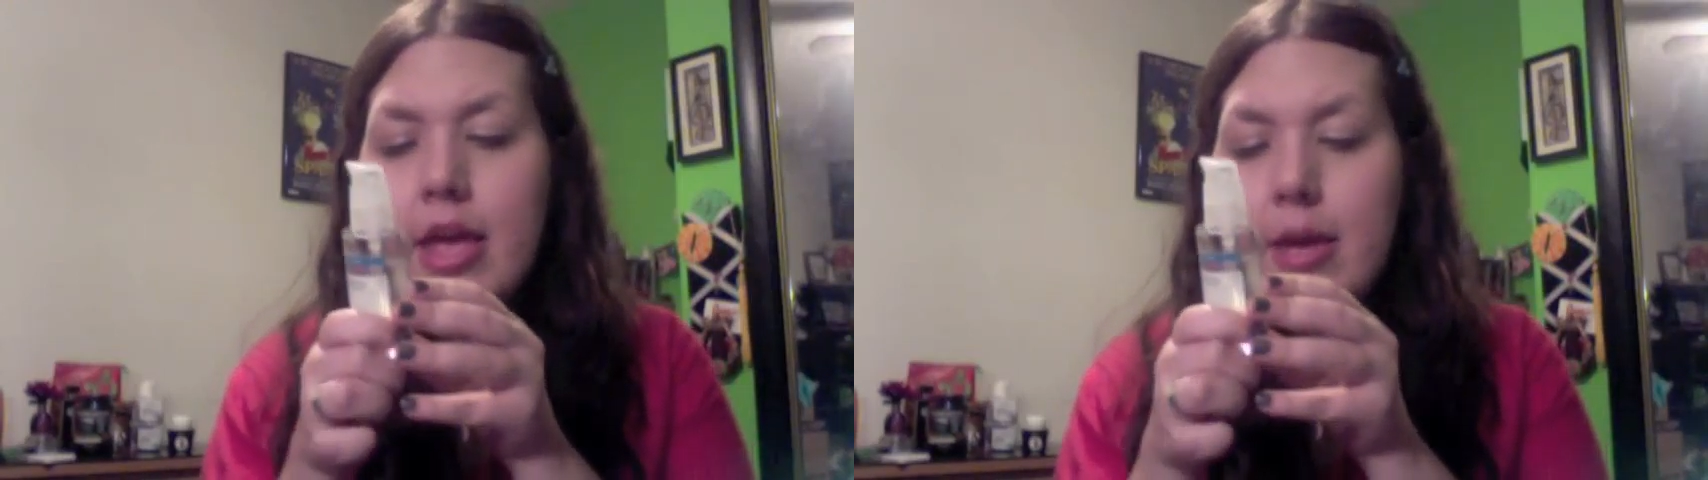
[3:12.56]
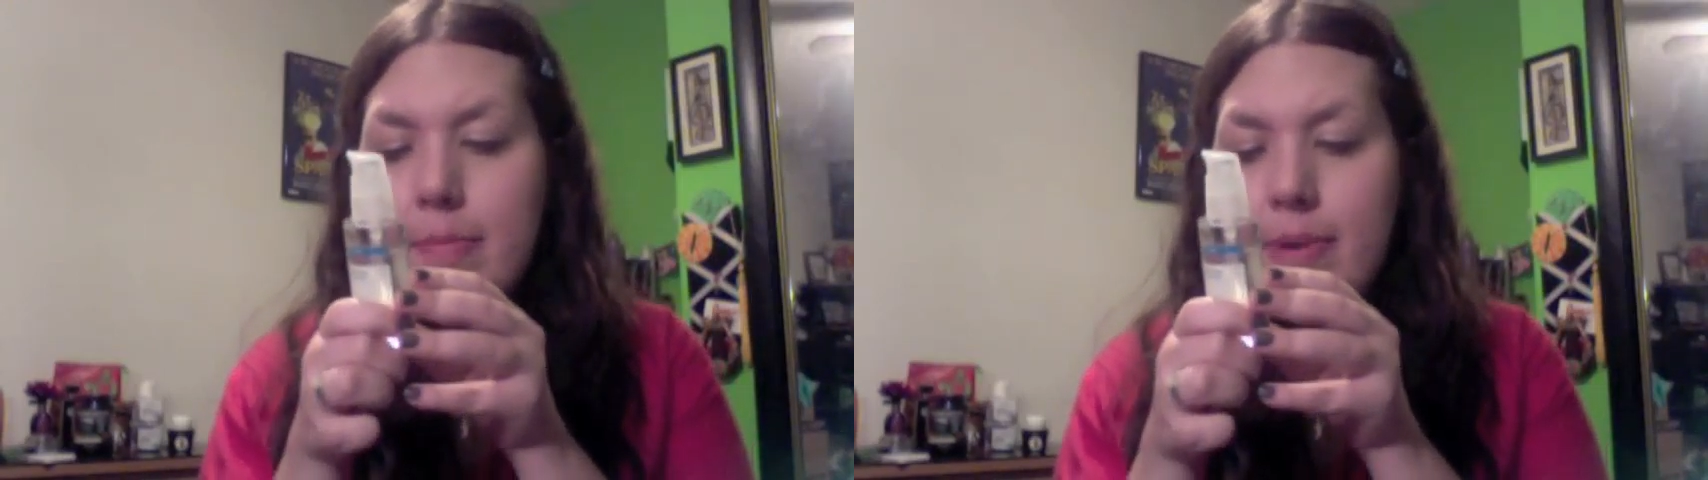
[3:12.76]

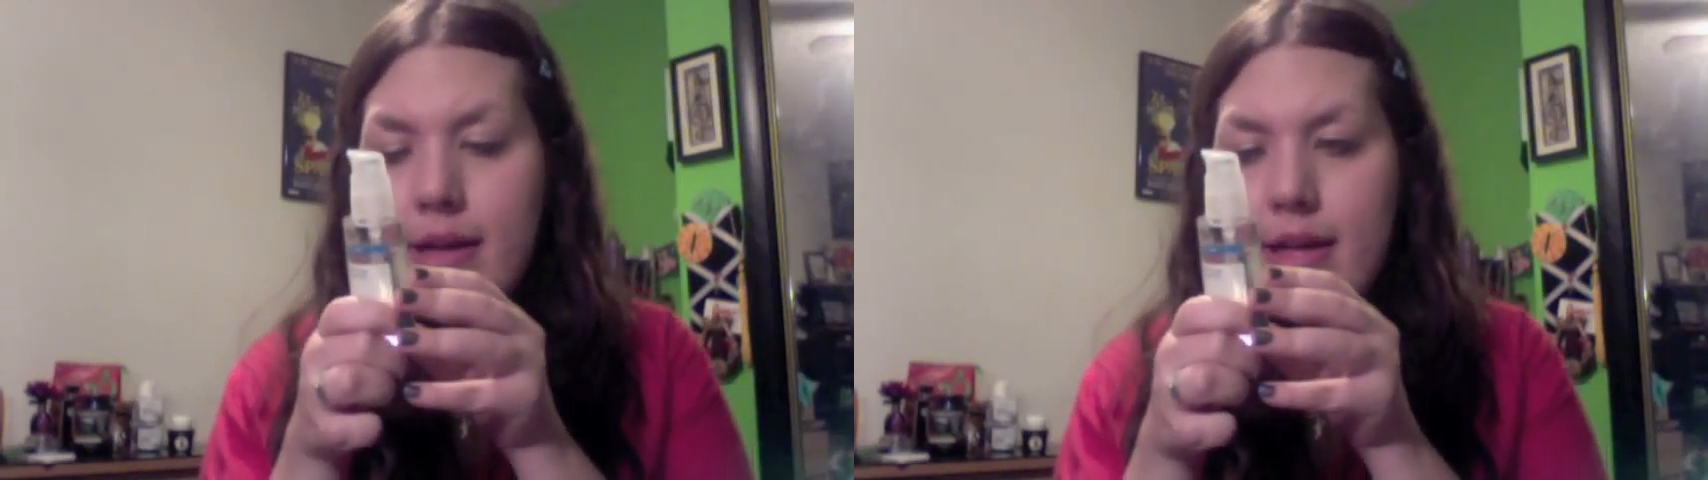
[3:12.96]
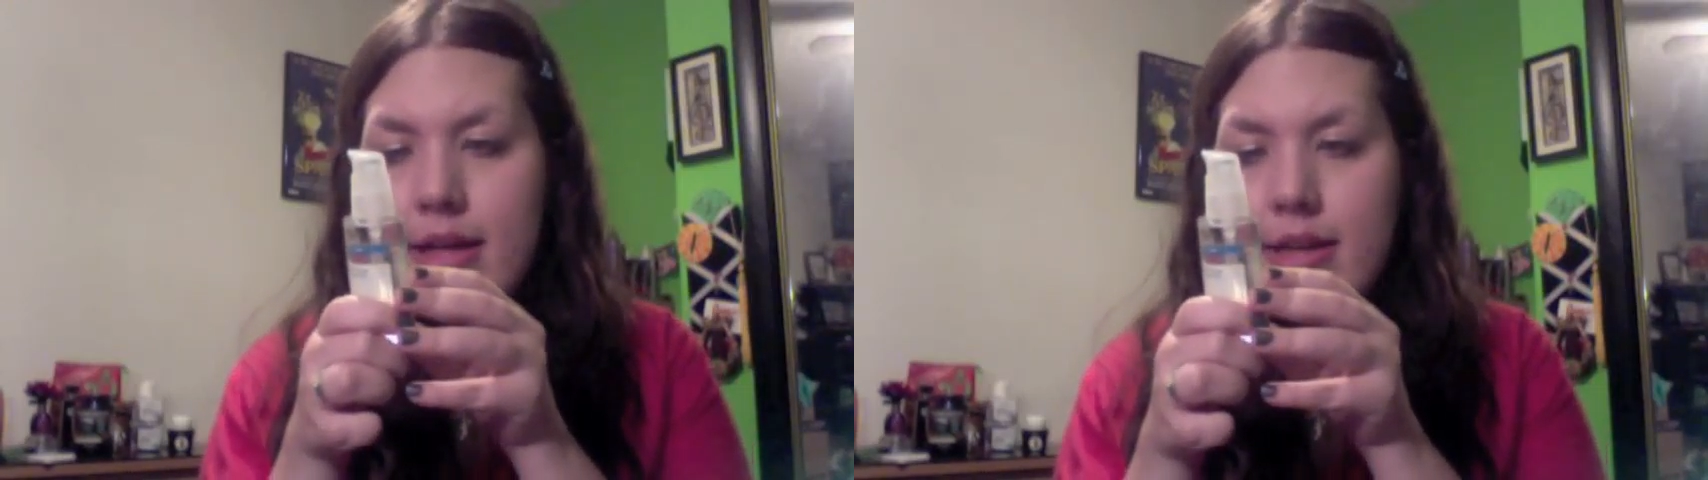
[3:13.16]

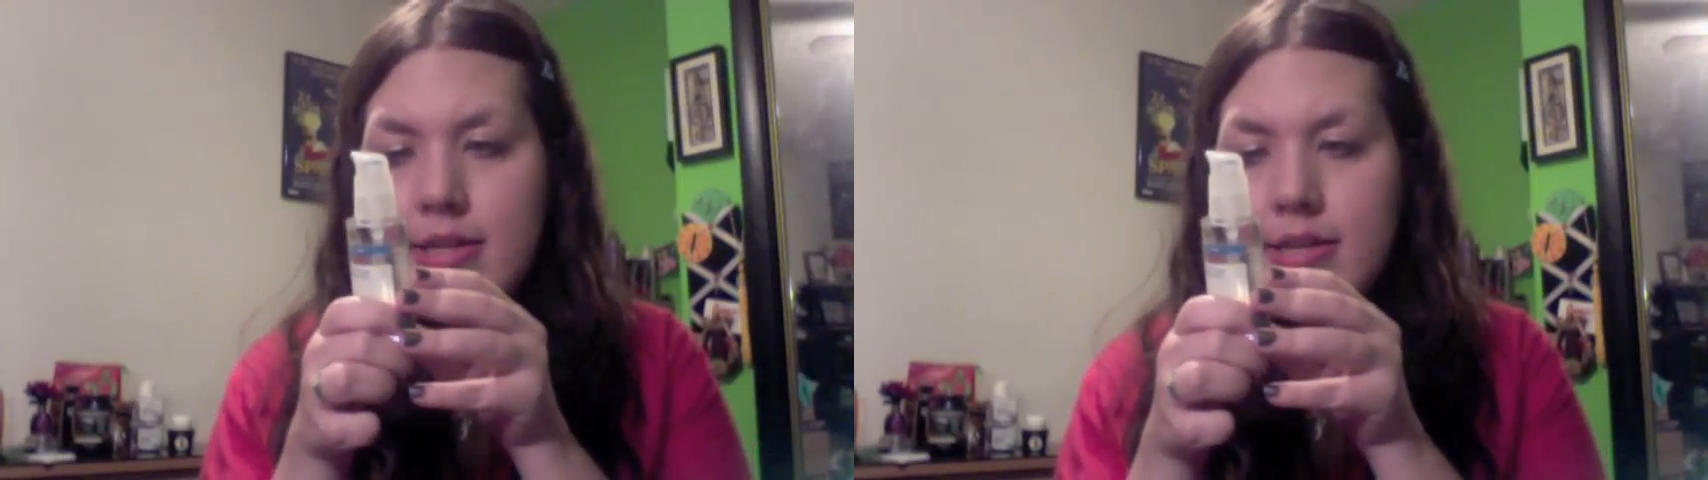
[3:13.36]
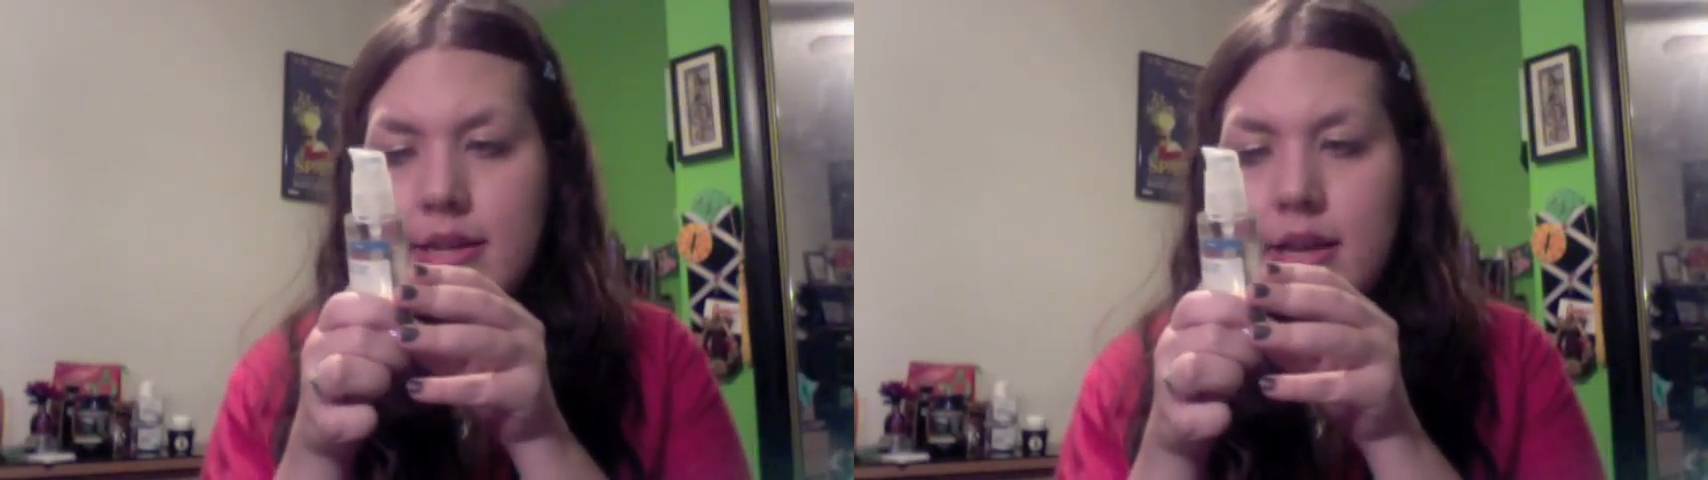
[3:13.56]

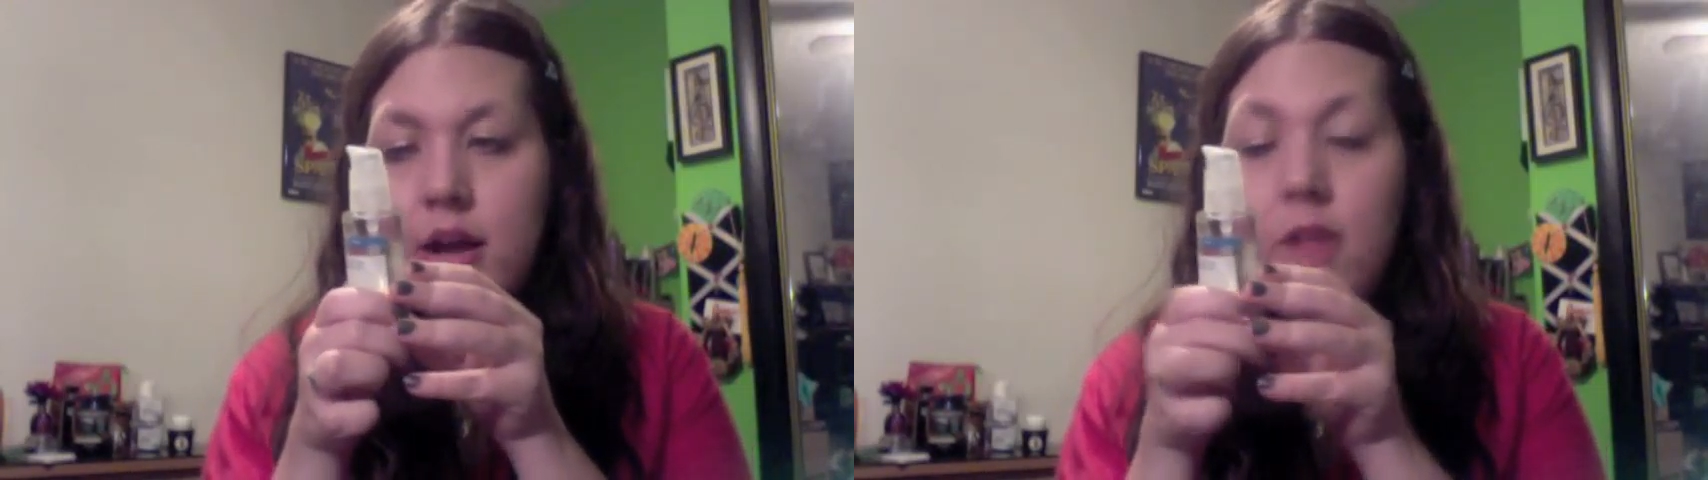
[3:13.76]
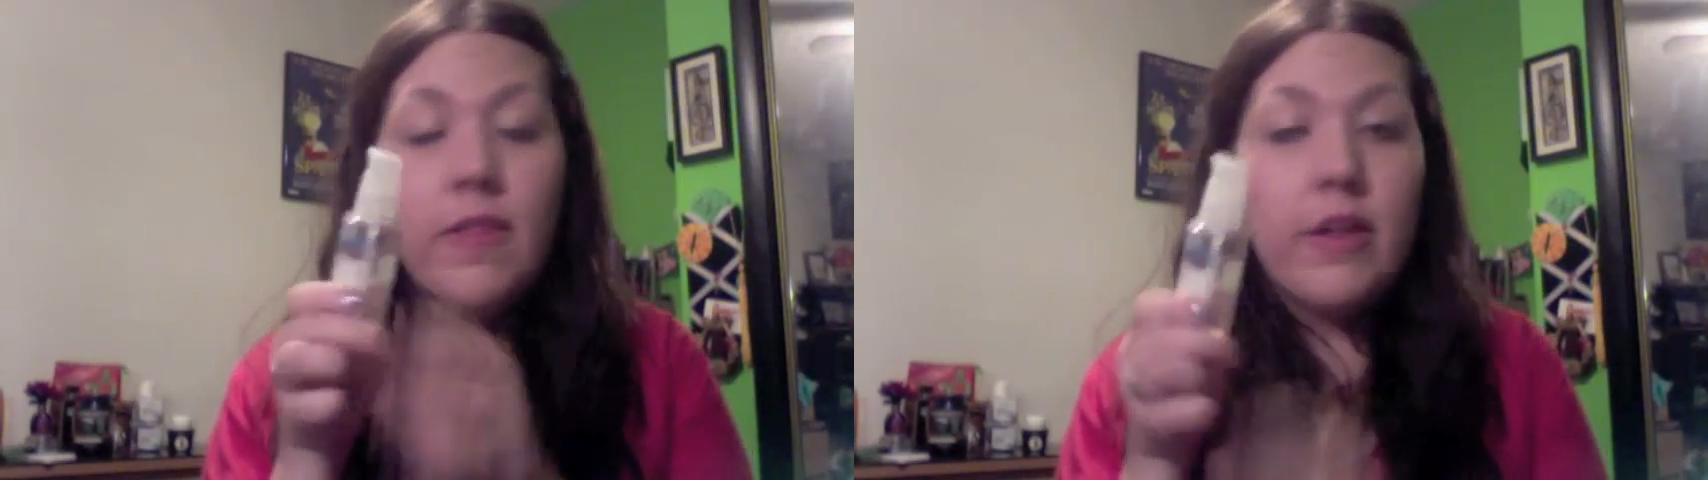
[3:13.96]
but
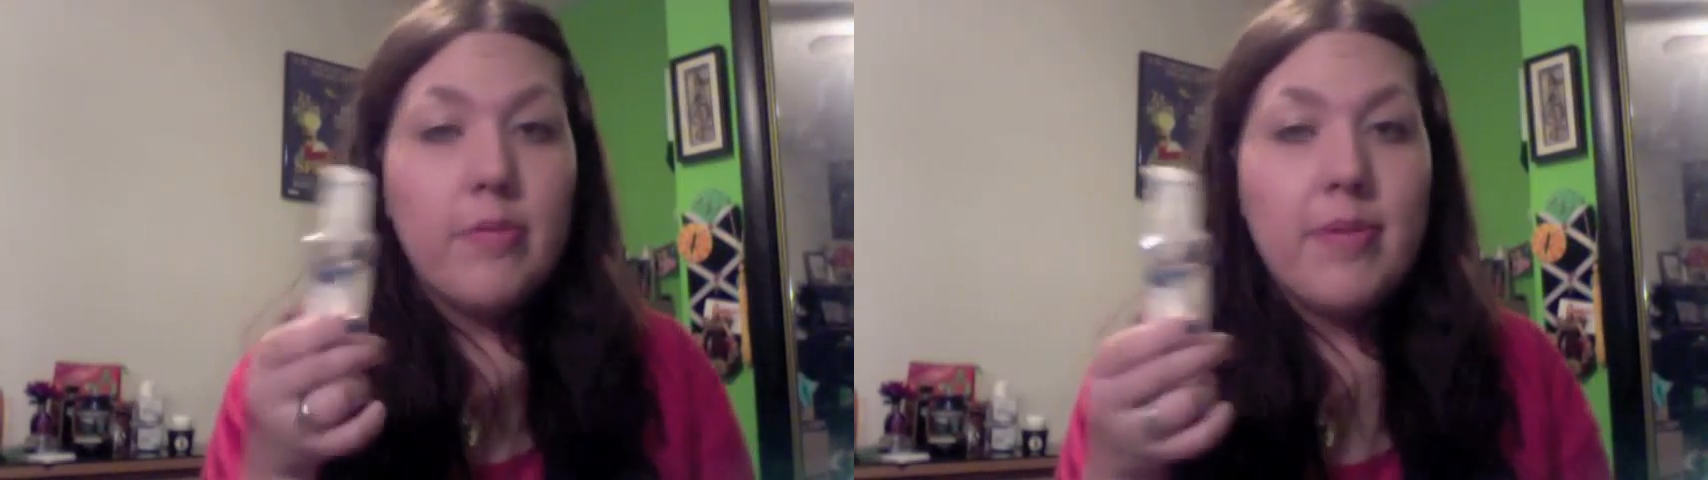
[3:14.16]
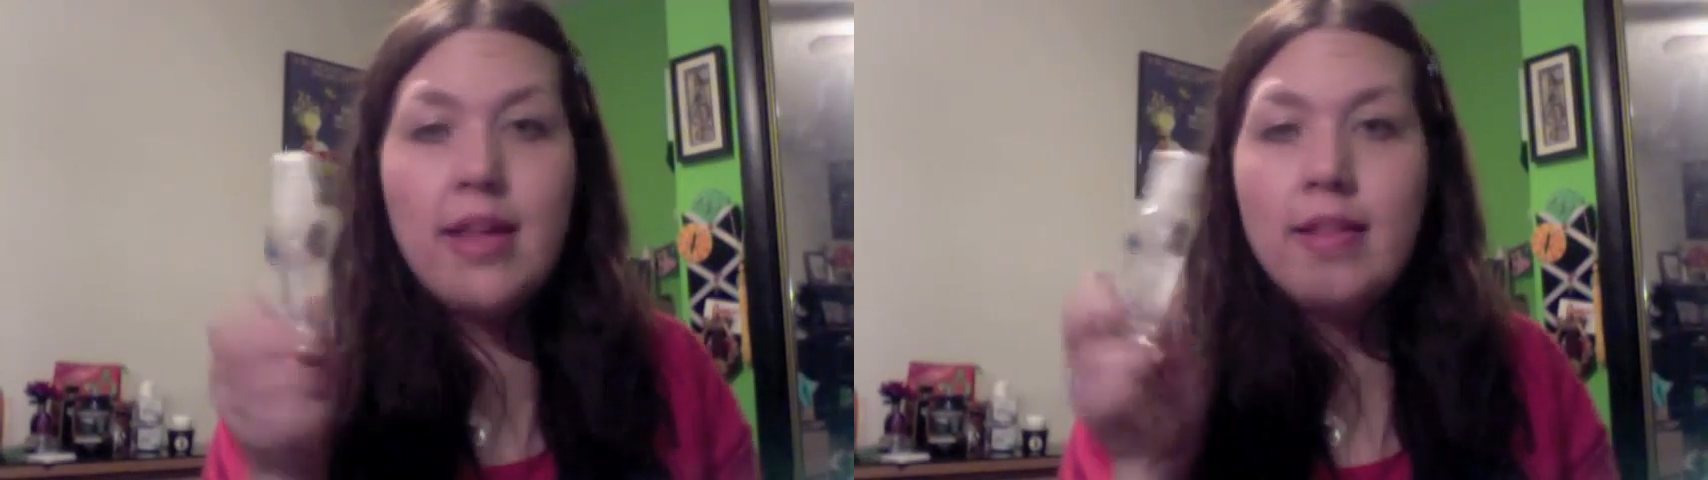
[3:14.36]
a little
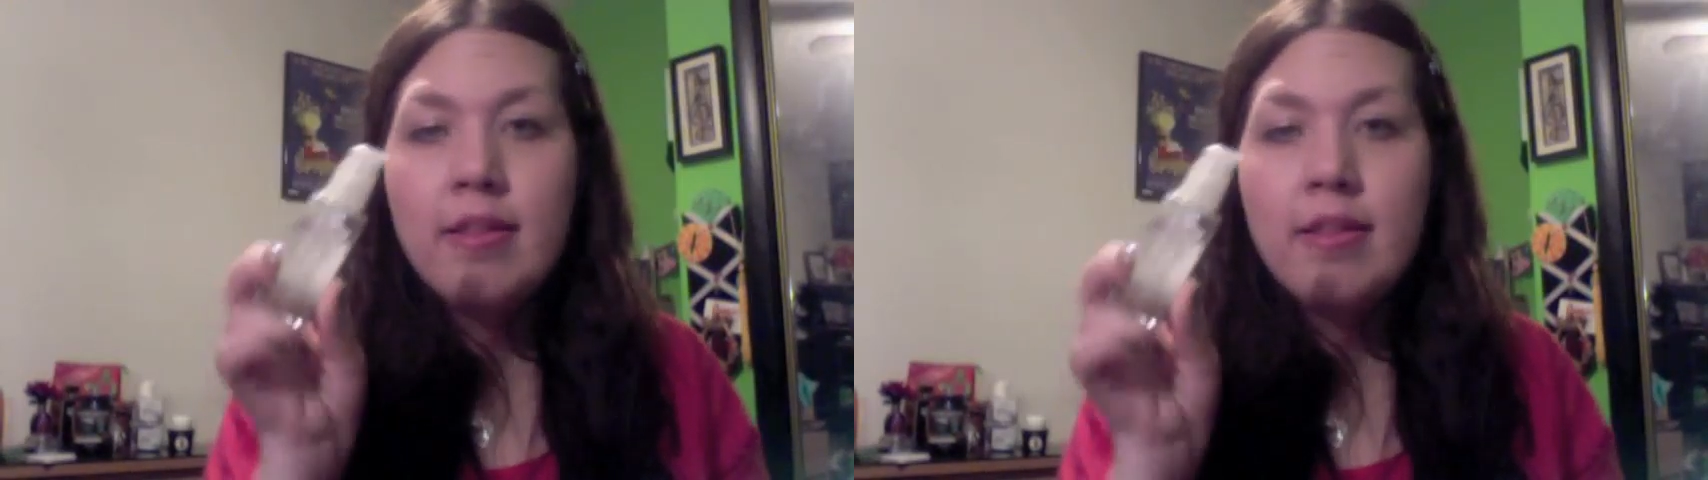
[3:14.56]
bit,